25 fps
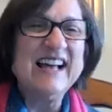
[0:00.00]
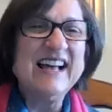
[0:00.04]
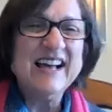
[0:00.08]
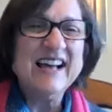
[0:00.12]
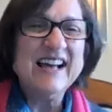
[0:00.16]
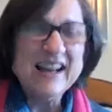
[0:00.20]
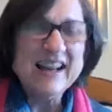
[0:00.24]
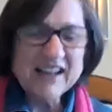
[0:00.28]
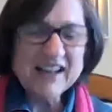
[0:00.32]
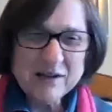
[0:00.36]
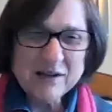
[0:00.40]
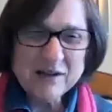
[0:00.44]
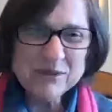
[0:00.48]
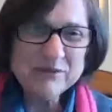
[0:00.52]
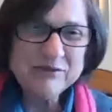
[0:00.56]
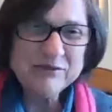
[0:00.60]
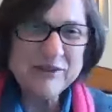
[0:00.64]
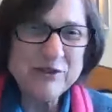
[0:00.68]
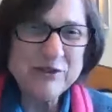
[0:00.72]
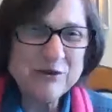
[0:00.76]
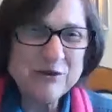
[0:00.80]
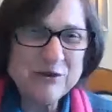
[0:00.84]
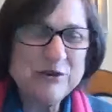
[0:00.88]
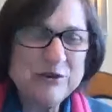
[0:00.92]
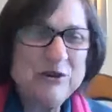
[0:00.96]
a couple of other
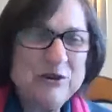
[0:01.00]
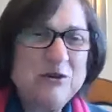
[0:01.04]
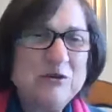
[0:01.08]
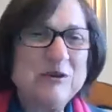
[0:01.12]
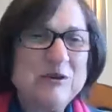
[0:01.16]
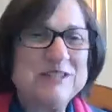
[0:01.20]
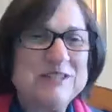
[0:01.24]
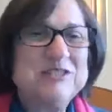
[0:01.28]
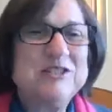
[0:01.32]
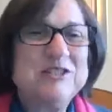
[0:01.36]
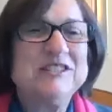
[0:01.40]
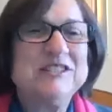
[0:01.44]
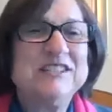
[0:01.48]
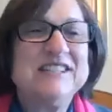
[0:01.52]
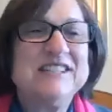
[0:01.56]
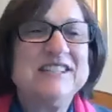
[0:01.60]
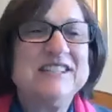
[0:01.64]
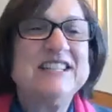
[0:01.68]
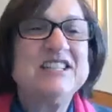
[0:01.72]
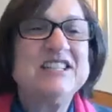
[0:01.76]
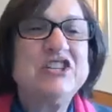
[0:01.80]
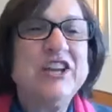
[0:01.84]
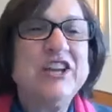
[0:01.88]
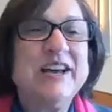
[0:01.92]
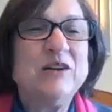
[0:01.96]
good questions in the
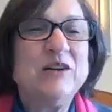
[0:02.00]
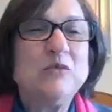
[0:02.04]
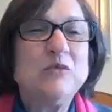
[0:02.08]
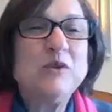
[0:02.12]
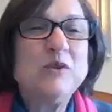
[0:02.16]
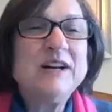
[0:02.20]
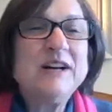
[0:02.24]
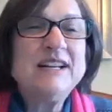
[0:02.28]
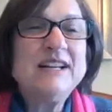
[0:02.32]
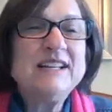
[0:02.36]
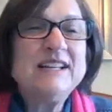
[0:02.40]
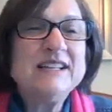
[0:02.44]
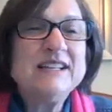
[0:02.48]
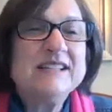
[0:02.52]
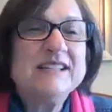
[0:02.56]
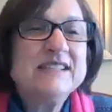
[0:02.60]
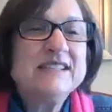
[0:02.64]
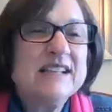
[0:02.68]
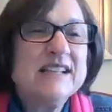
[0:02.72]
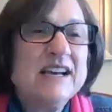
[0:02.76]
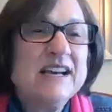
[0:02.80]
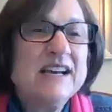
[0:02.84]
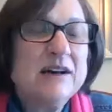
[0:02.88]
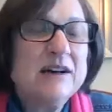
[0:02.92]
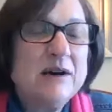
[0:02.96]
chat one is
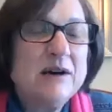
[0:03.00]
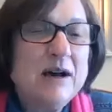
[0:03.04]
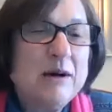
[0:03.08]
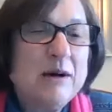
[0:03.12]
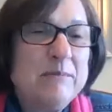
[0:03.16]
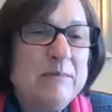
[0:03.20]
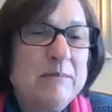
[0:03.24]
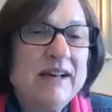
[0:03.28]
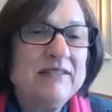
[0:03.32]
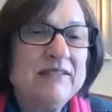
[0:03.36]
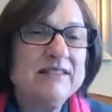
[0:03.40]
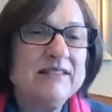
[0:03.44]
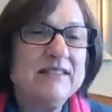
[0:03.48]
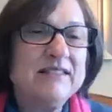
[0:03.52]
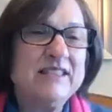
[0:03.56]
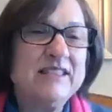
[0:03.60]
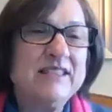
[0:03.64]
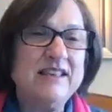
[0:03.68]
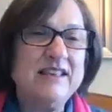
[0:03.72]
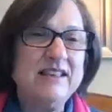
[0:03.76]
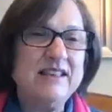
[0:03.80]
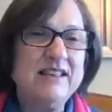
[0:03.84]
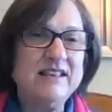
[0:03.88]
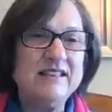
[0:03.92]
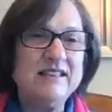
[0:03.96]
uh, about
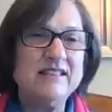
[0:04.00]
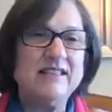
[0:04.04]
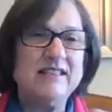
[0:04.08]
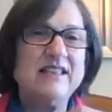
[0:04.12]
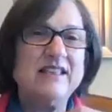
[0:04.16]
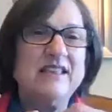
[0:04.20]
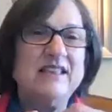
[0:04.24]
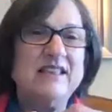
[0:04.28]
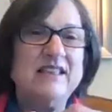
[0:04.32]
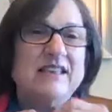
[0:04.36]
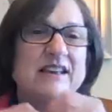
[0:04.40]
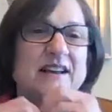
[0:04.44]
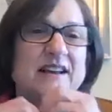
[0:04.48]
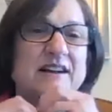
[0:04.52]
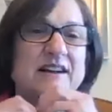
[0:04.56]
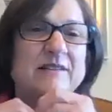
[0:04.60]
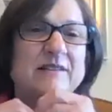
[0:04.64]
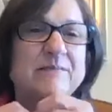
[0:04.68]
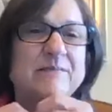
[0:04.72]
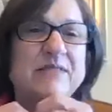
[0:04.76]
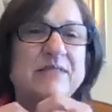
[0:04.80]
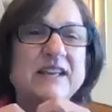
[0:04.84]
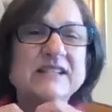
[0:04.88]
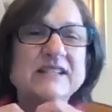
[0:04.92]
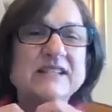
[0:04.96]
the the um,
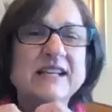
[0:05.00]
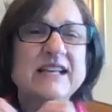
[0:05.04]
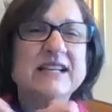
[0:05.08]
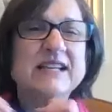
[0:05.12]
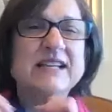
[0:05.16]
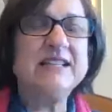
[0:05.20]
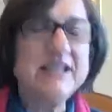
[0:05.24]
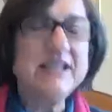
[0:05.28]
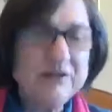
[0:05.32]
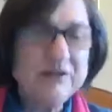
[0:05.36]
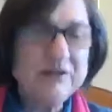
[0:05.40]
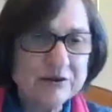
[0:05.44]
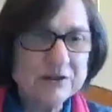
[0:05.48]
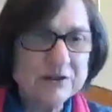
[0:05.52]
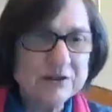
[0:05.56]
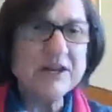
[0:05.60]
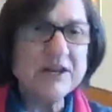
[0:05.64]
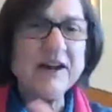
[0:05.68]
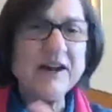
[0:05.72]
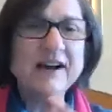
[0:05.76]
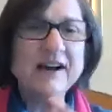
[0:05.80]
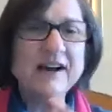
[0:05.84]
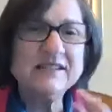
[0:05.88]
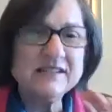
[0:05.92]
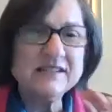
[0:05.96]
things like t for
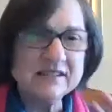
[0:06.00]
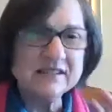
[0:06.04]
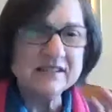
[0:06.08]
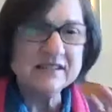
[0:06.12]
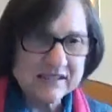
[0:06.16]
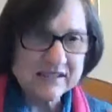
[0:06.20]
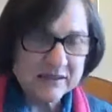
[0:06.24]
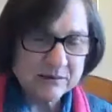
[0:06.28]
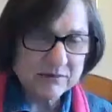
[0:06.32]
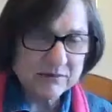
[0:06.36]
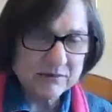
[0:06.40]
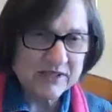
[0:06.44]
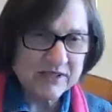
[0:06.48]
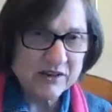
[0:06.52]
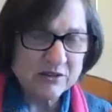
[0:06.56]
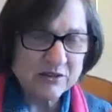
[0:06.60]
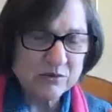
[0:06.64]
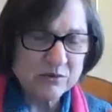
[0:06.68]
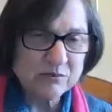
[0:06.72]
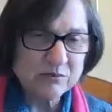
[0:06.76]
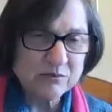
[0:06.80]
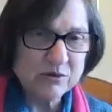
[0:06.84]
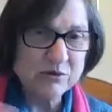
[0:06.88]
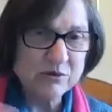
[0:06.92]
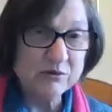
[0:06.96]
tots and some of the other
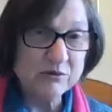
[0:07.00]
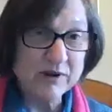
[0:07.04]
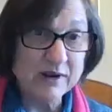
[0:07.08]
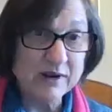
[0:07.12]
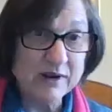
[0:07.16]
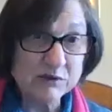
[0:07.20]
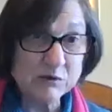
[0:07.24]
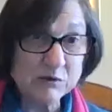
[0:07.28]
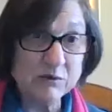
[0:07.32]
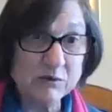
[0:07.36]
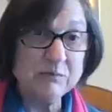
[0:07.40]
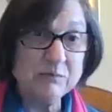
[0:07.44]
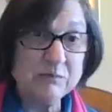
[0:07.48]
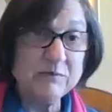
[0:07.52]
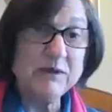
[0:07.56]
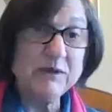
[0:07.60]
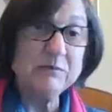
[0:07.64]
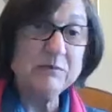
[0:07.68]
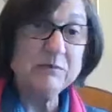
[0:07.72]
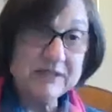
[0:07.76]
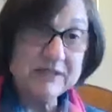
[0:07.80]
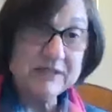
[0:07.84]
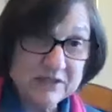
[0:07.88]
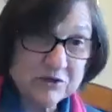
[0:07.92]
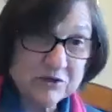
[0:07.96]
programs where people
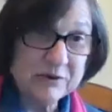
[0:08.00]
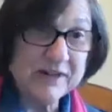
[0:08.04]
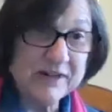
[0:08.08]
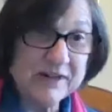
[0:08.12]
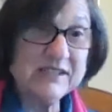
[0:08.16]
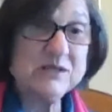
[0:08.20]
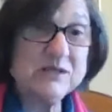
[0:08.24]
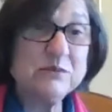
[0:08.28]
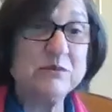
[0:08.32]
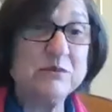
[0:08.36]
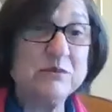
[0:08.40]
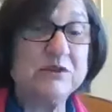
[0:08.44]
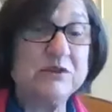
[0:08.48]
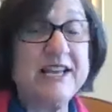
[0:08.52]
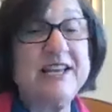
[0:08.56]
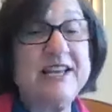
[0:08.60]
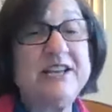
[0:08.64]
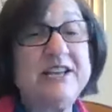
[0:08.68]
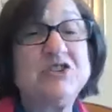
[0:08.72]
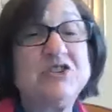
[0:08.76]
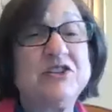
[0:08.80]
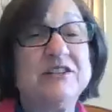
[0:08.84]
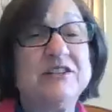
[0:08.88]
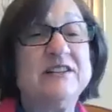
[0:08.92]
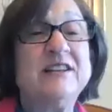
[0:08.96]
need
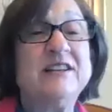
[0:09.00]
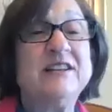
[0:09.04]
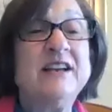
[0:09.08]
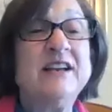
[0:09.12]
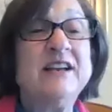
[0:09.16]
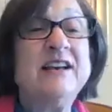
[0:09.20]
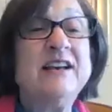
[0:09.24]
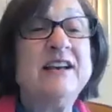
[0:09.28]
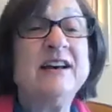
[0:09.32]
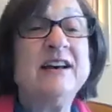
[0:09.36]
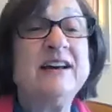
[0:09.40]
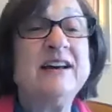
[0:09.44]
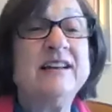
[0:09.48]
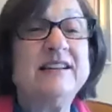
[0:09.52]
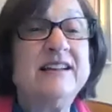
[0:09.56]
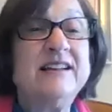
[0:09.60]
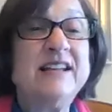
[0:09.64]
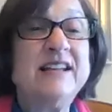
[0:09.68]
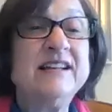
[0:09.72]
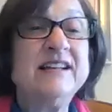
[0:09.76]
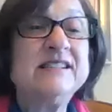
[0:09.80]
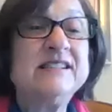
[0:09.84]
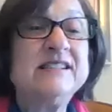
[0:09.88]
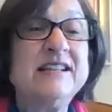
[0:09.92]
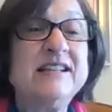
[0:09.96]
transportation uh,
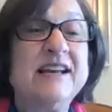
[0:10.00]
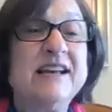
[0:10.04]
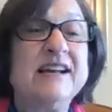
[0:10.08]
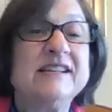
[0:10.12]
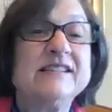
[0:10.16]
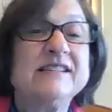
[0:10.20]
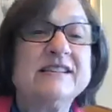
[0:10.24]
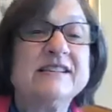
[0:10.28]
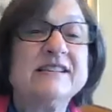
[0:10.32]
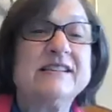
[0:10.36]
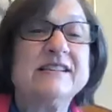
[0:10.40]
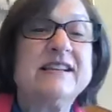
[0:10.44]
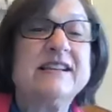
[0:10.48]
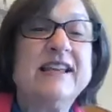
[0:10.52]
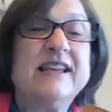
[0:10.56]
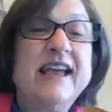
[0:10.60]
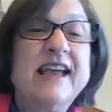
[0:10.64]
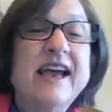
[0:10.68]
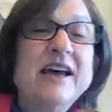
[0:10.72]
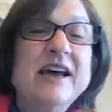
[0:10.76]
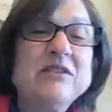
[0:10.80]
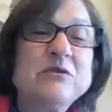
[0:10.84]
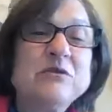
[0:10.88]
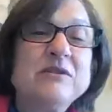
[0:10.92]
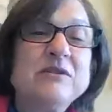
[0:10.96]
nancy asks in
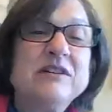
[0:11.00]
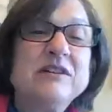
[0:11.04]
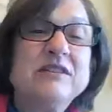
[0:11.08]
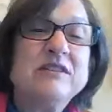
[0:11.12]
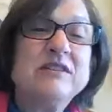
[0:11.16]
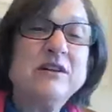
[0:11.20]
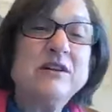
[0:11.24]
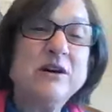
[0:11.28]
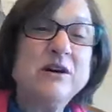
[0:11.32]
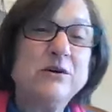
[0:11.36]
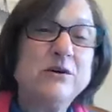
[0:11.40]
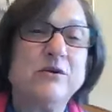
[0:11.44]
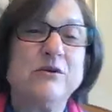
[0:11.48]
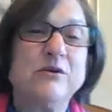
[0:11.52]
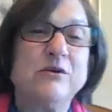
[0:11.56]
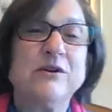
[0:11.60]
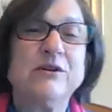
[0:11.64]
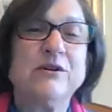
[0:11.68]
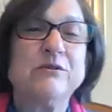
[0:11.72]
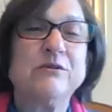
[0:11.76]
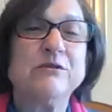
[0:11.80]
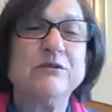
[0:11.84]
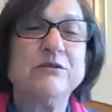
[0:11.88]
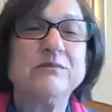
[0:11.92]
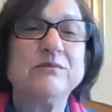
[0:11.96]
gathering the cohort
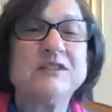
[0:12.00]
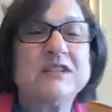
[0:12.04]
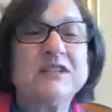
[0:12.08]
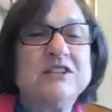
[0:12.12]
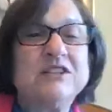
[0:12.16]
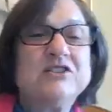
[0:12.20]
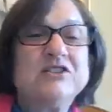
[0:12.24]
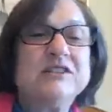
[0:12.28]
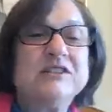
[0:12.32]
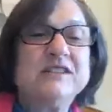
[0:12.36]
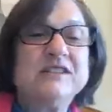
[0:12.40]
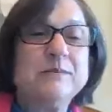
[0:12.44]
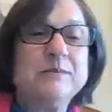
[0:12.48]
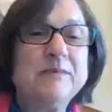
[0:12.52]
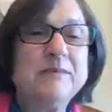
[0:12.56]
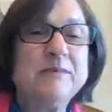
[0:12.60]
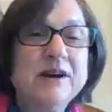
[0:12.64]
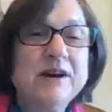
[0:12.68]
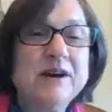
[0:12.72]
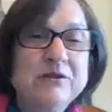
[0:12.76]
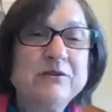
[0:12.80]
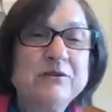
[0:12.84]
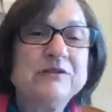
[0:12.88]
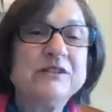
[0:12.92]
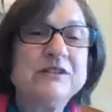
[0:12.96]
groups such as the
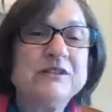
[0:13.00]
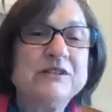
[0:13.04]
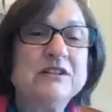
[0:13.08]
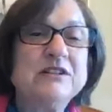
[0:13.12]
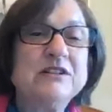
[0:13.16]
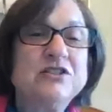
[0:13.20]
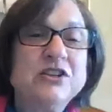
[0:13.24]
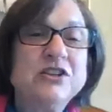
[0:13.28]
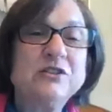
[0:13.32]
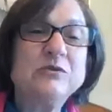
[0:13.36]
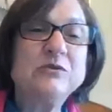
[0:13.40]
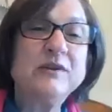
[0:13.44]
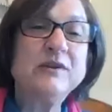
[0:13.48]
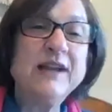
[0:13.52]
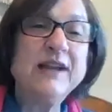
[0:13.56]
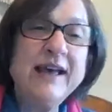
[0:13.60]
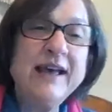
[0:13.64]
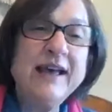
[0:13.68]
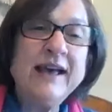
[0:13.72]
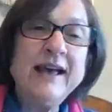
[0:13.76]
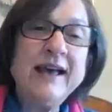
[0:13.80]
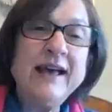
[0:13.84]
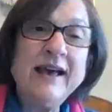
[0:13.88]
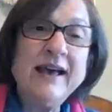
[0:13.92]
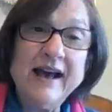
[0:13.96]
mothers and children
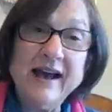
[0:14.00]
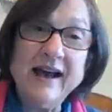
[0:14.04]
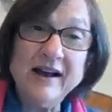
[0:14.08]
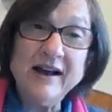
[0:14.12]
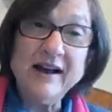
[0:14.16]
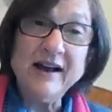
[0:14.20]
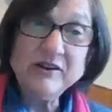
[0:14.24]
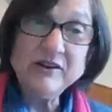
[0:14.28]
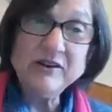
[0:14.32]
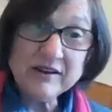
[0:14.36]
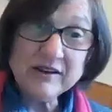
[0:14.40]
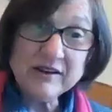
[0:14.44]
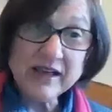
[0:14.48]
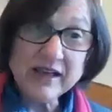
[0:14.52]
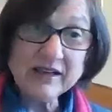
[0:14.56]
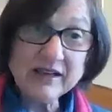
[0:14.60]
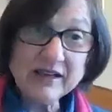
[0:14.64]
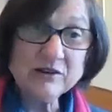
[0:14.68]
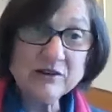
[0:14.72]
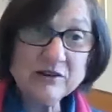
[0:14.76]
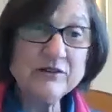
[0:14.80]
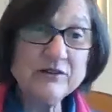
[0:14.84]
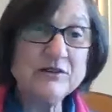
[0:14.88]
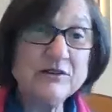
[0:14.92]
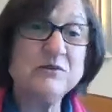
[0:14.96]
how do you handle
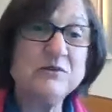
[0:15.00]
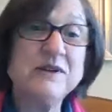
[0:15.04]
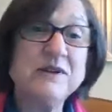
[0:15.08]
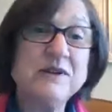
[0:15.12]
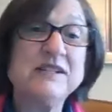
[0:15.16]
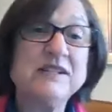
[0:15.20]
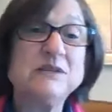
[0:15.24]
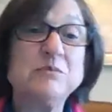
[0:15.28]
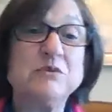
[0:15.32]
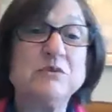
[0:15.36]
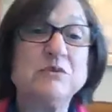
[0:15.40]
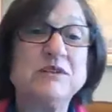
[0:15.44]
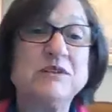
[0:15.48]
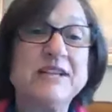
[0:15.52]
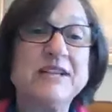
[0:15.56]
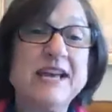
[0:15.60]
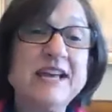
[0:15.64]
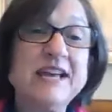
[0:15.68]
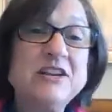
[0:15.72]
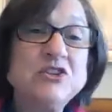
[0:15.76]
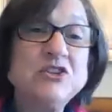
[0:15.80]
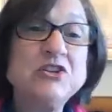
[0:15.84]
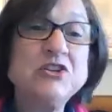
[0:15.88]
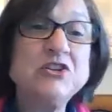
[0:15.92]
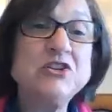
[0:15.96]
the
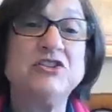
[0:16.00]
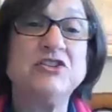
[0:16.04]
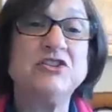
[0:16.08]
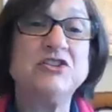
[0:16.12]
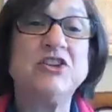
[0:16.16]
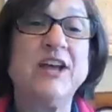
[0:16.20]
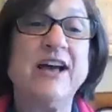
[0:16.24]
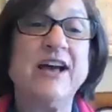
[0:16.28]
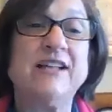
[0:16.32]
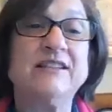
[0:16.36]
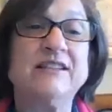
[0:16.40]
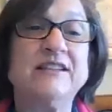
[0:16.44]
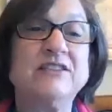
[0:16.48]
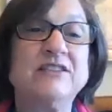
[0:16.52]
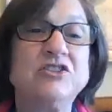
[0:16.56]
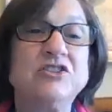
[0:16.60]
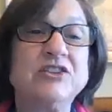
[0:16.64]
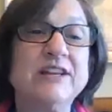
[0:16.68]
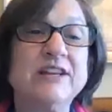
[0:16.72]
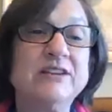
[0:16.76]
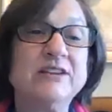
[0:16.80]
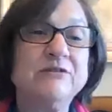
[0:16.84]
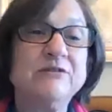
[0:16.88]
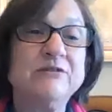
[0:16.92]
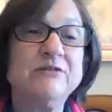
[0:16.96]
transportation challenge
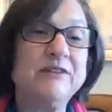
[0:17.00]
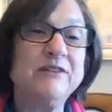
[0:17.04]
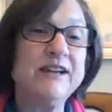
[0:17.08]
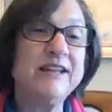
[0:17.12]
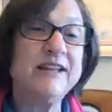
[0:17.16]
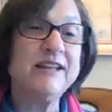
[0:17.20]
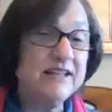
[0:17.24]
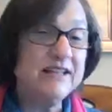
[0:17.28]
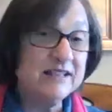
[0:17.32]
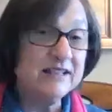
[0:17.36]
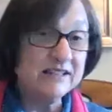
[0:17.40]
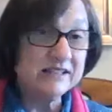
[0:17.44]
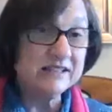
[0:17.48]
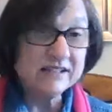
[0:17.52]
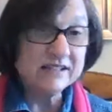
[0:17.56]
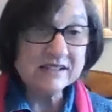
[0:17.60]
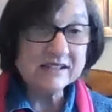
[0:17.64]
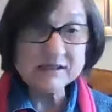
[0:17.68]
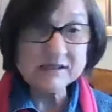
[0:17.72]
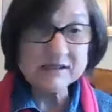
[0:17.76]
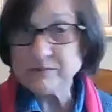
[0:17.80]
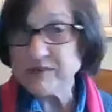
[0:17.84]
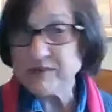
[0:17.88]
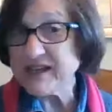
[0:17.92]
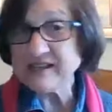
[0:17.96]
and finding the
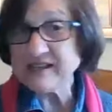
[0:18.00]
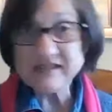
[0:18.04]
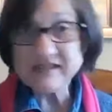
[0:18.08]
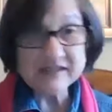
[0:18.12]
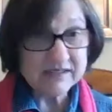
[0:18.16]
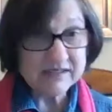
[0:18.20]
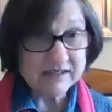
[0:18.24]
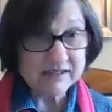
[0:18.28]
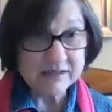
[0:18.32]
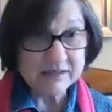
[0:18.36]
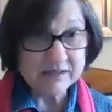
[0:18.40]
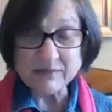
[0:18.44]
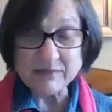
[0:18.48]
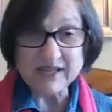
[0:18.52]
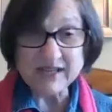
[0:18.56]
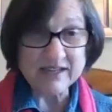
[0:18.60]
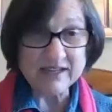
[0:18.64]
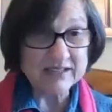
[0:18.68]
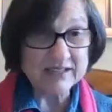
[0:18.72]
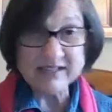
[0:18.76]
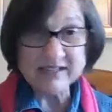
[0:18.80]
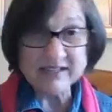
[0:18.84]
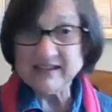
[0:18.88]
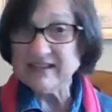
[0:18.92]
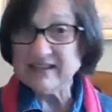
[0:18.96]
space to meet